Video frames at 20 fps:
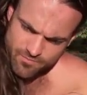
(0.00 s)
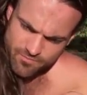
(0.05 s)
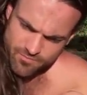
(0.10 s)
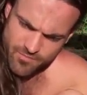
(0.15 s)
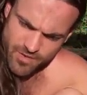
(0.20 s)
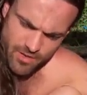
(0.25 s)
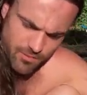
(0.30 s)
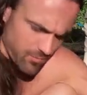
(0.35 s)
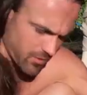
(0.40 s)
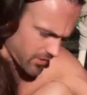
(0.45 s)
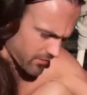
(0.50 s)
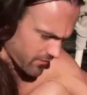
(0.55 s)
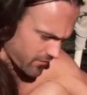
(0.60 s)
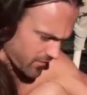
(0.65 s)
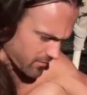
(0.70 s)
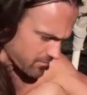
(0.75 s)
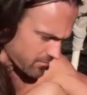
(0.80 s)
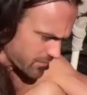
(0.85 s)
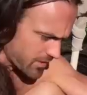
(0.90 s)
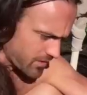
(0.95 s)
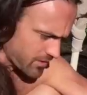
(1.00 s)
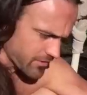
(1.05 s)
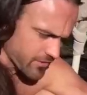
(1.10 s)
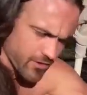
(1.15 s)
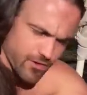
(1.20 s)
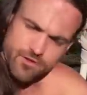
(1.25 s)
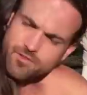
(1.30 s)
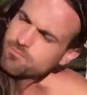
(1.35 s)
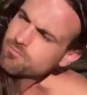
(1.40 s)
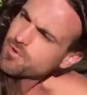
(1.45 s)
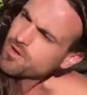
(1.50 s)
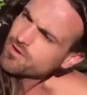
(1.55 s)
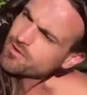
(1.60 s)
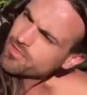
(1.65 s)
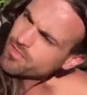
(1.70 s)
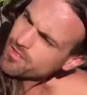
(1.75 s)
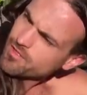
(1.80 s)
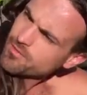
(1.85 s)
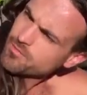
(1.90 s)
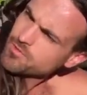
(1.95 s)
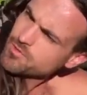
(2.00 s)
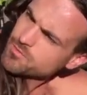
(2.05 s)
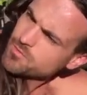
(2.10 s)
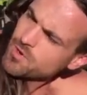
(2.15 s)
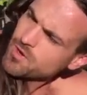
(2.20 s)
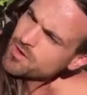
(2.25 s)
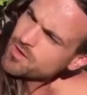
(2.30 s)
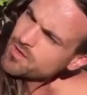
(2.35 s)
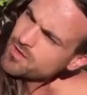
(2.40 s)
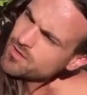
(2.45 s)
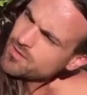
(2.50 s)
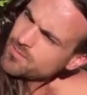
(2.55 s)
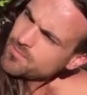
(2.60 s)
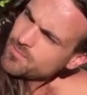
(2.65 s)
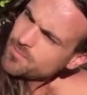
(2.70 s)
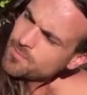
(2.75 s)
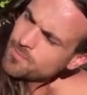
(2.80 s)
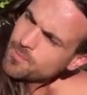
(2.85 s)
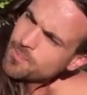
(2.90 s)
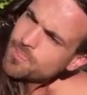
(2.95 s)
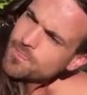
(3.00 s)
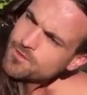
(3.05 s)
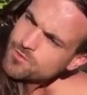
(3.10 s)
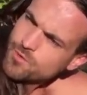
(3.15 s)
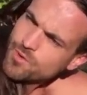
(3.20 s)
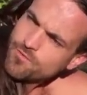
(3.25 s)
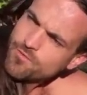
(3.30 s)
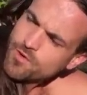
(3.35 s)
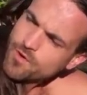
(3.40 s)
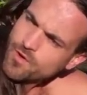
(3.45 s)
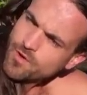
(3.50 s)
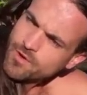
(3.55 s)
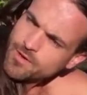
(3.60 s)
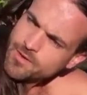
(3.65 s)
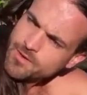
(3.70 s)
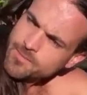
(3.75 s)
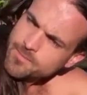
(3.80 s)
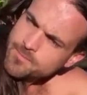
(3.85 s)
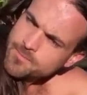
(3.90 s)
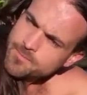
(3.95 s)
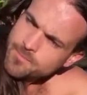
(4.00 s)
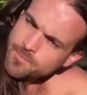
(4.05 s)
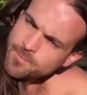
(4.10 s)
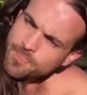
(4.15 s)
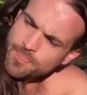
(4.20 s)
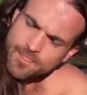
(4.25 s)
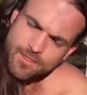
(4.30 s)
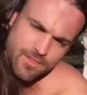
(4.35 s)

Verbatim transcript: mel bartholomew's book yeah square foot gardening yeah